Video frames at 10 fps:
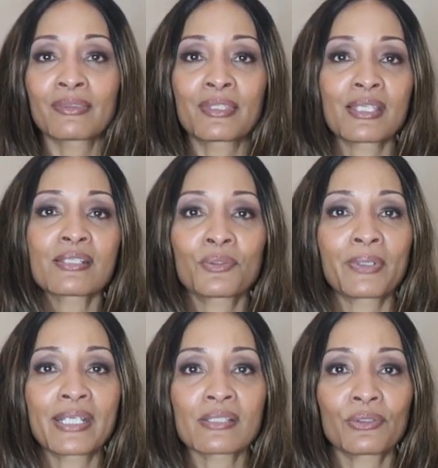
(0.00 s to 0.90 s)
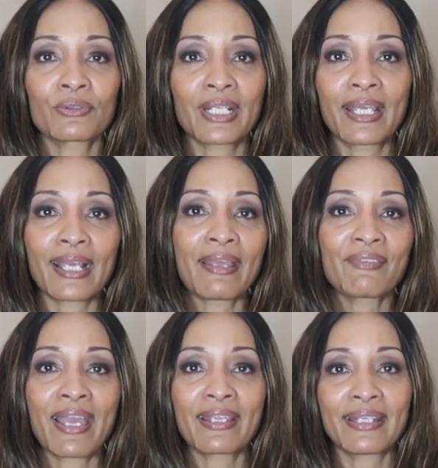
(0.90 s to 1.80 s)
This gray turtleneck I've
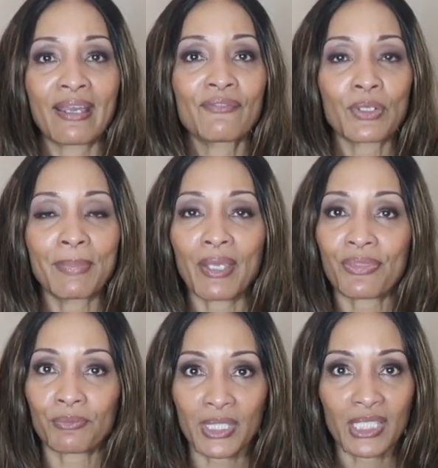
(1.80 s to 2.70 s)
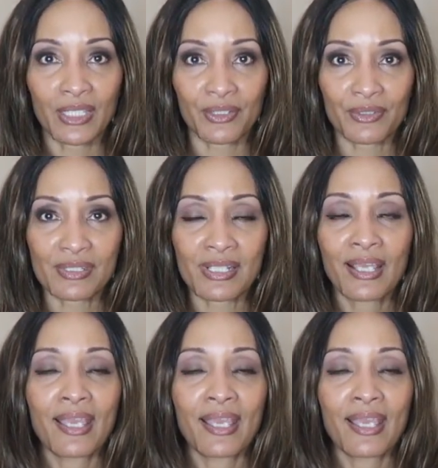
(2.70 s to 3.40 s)
had now for about three years,